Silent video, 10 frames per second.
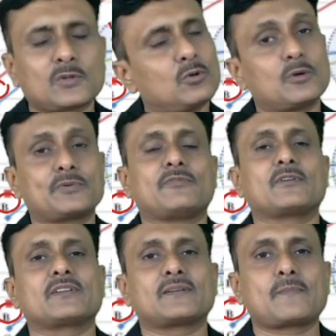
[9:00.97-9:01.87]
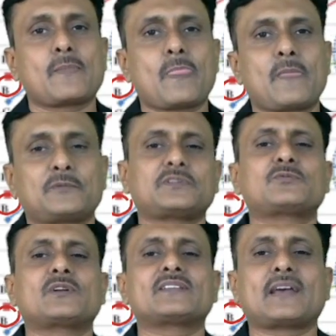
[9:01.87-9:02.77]
Hope you're following. So that's
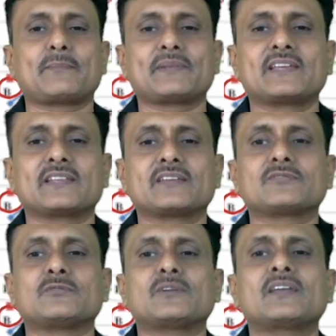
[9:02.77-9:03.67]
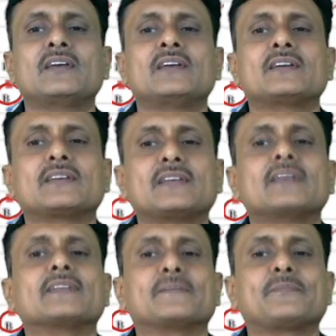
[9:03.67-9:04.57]
what is happening in case of what?
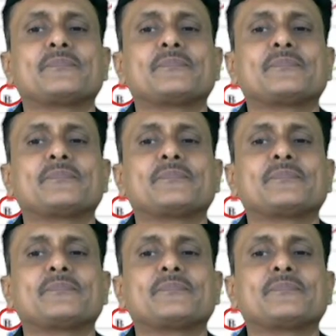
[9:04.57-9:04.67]
Gallium.